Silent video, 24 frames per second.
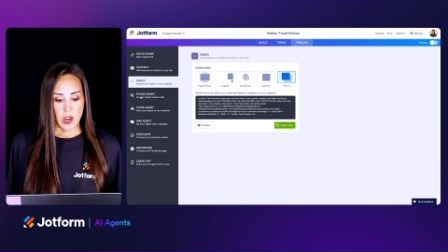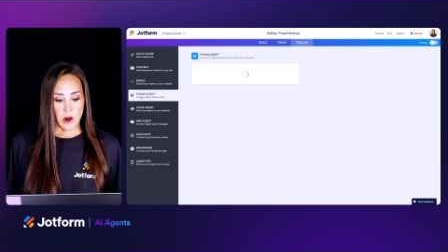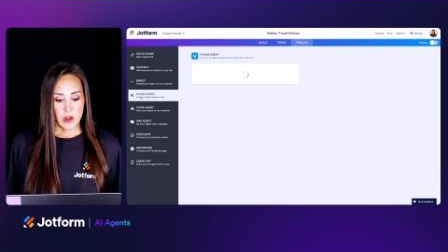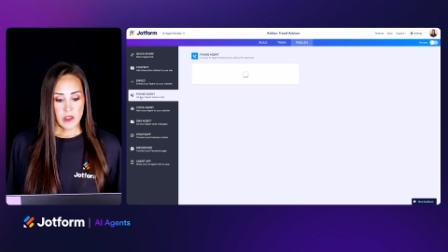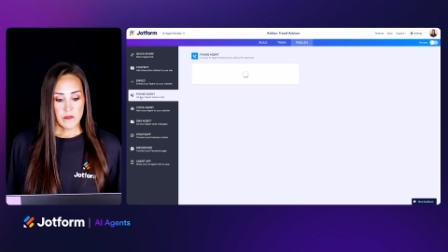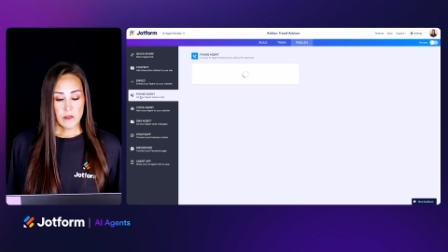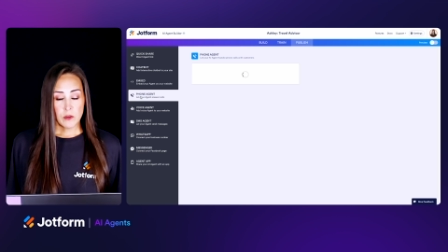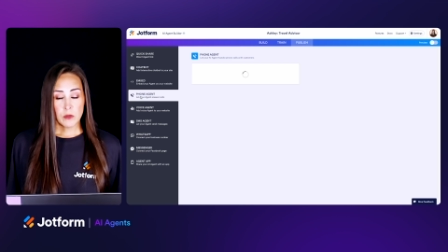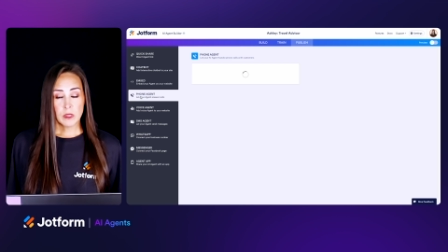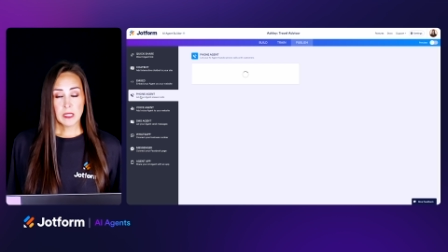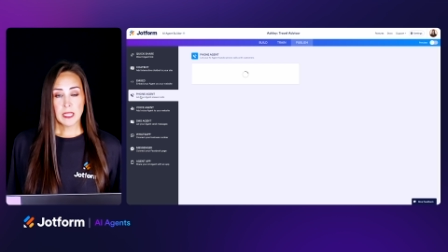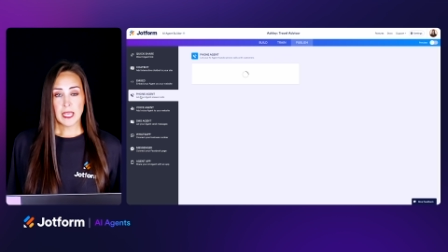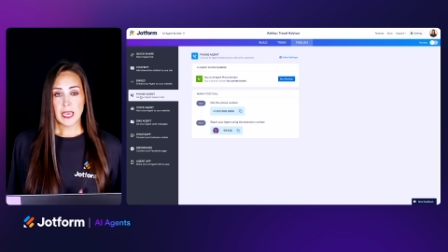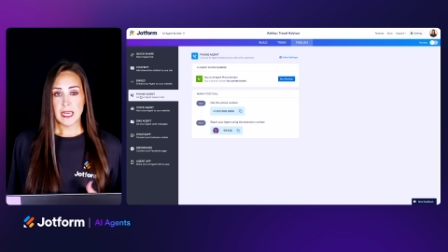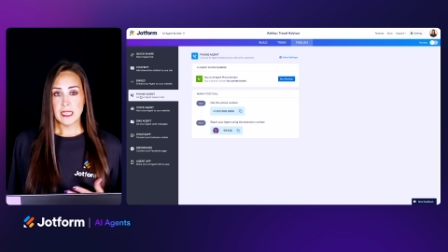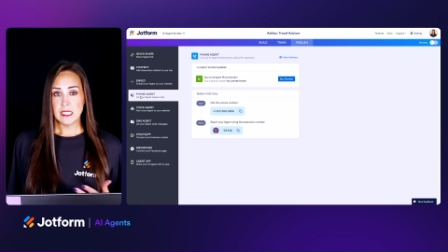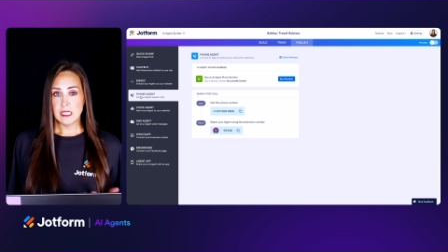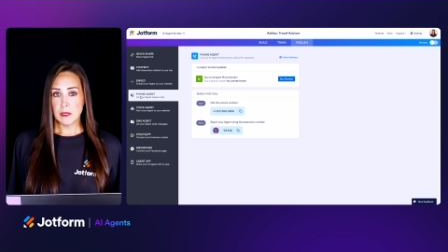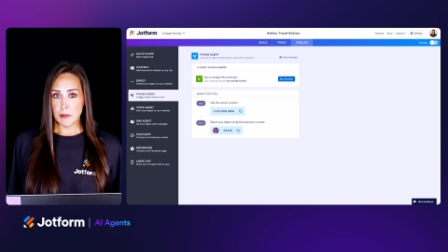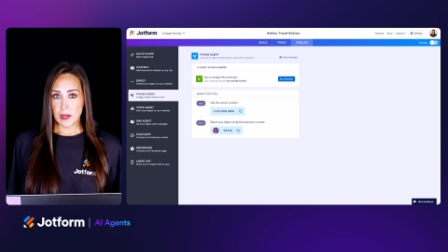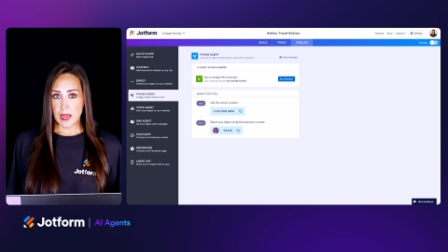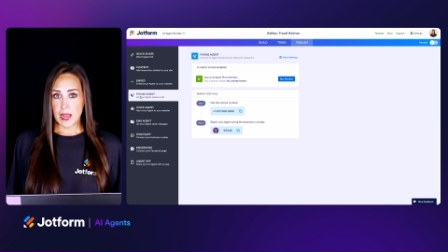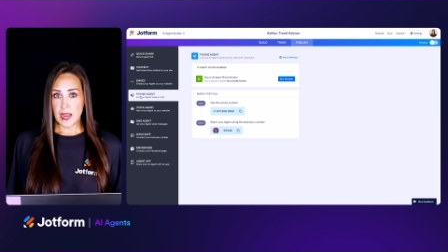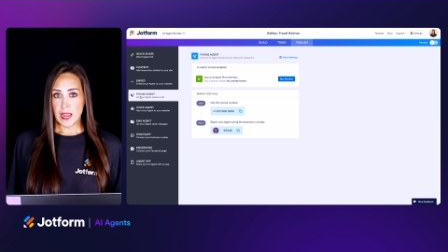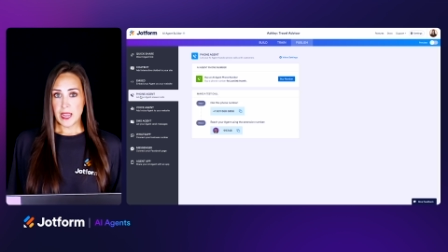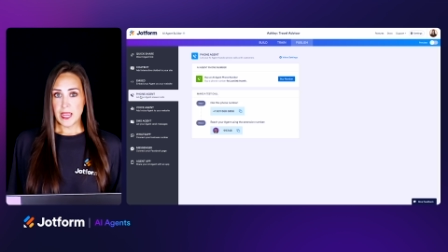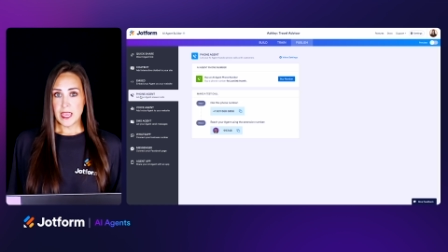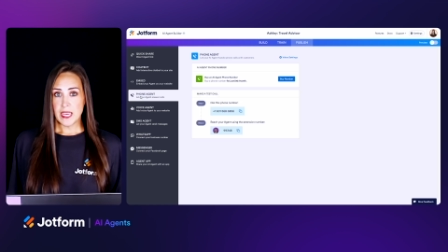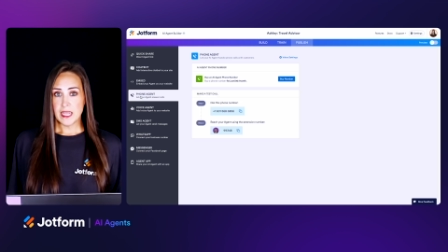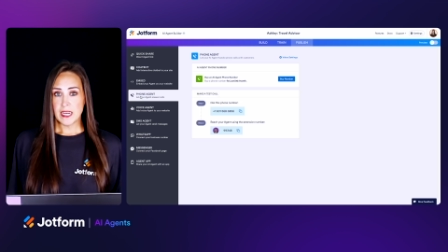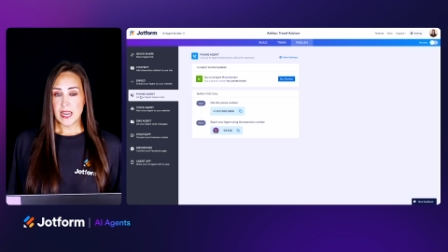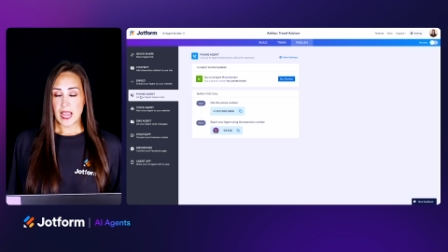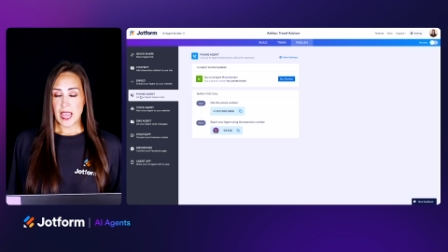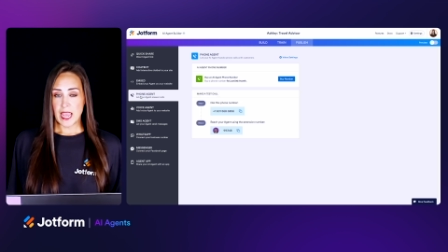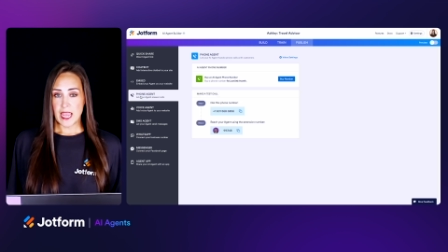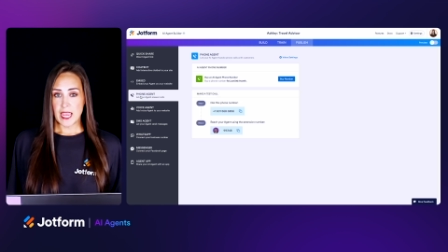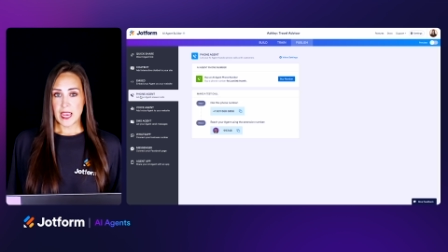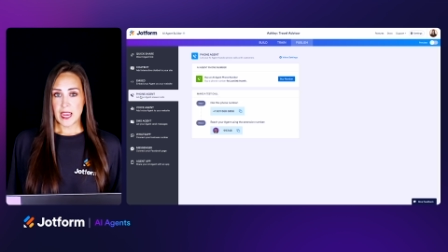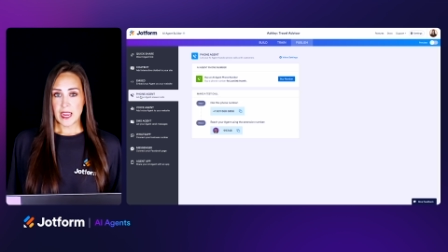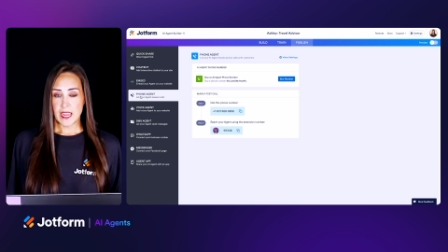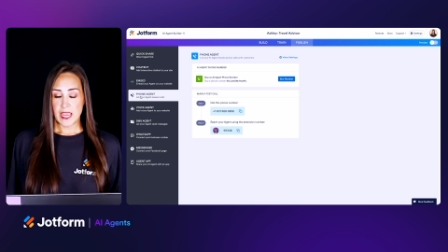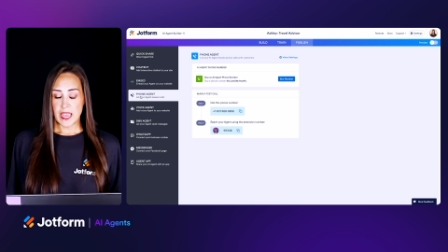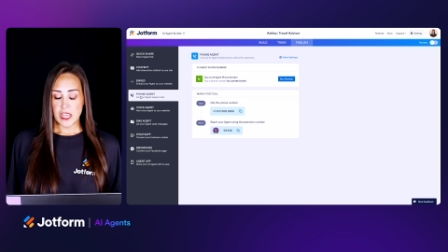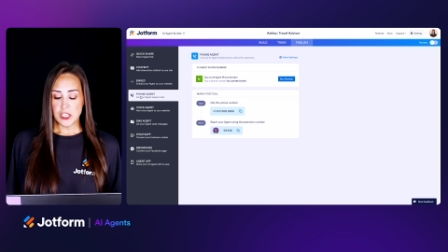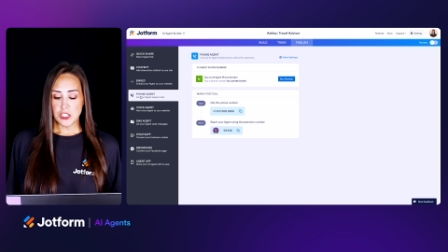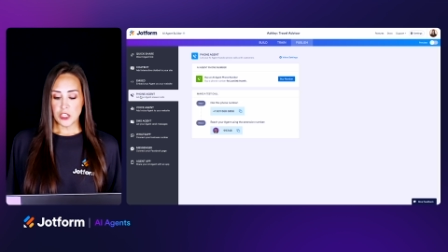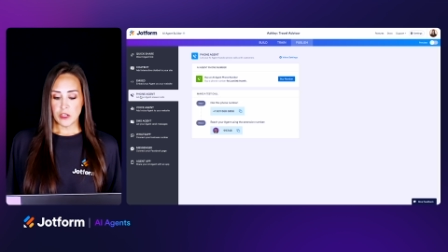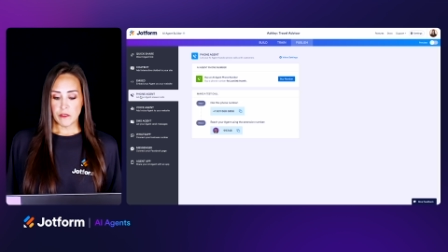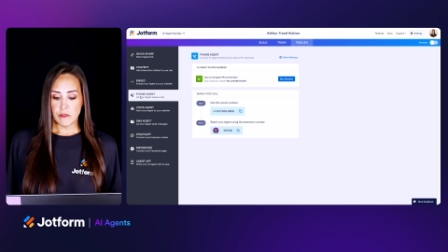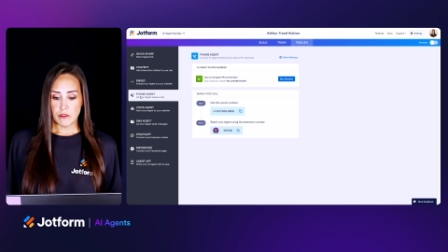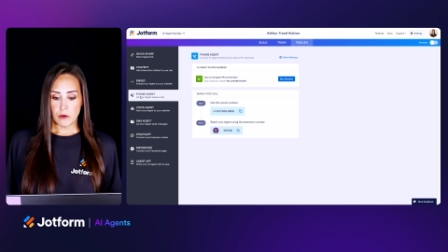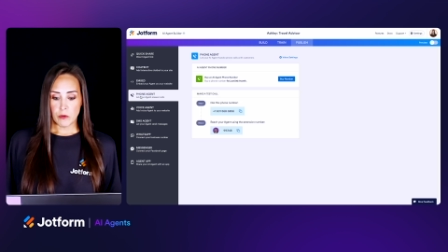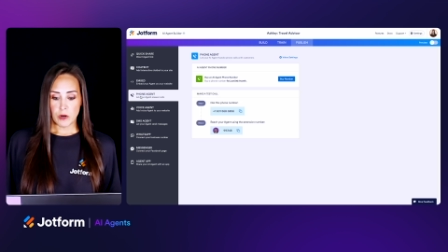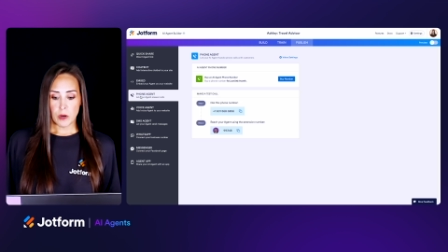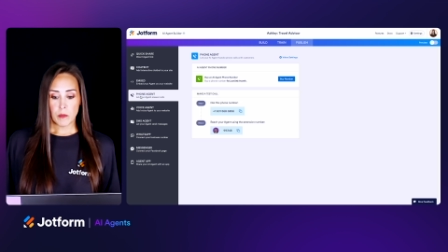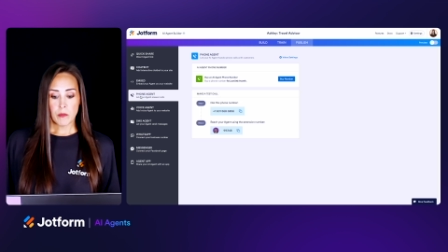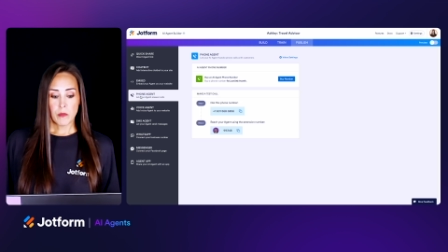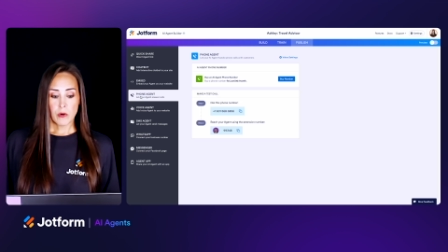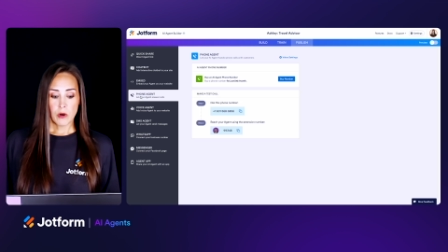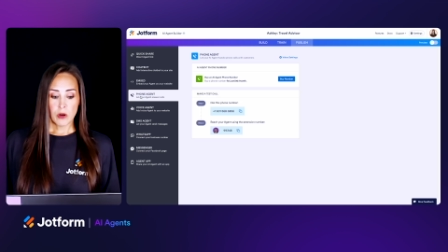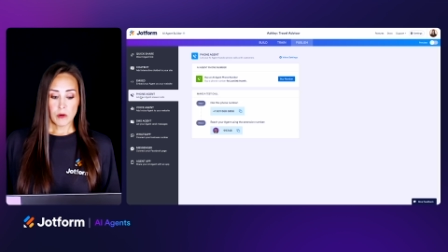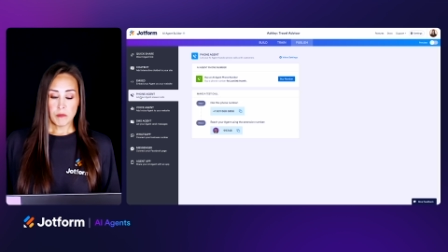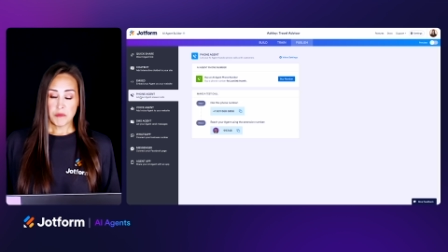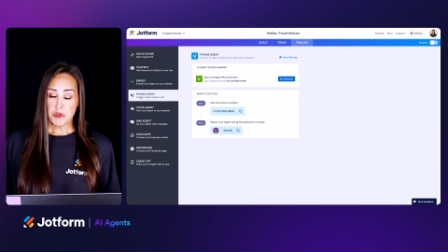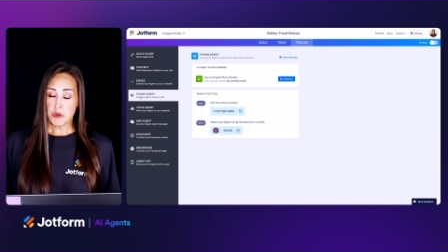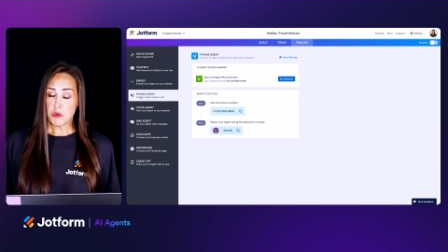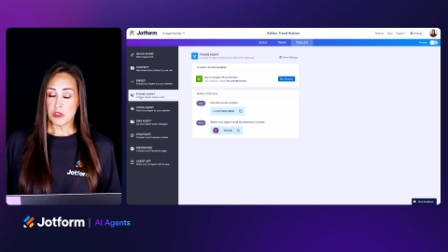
Now, if you'd like to buy an AI agent phone number,